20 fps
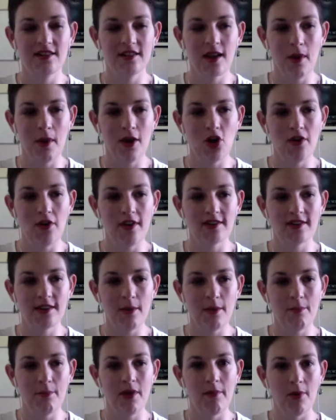I know that
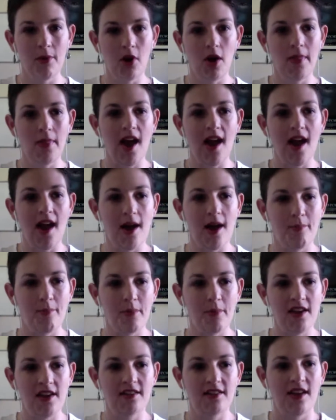some people on the
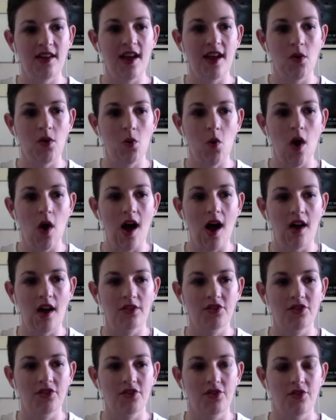ARP take a
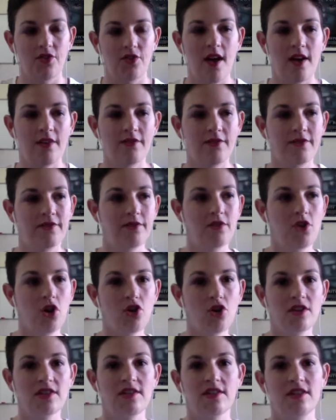while to have
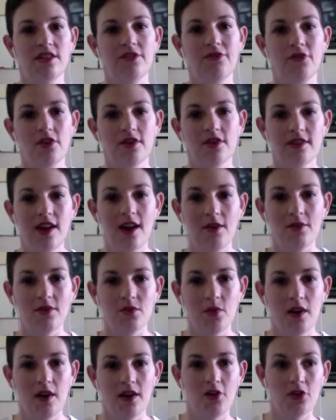noticed a difference. I
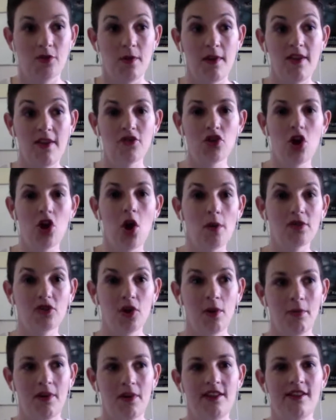was one of those people, even though I was
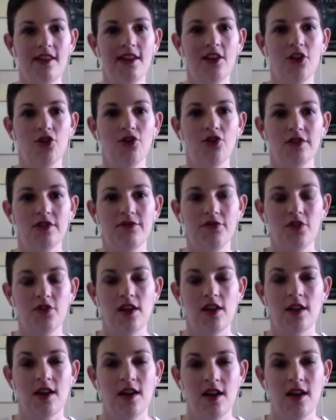completely gluten-free,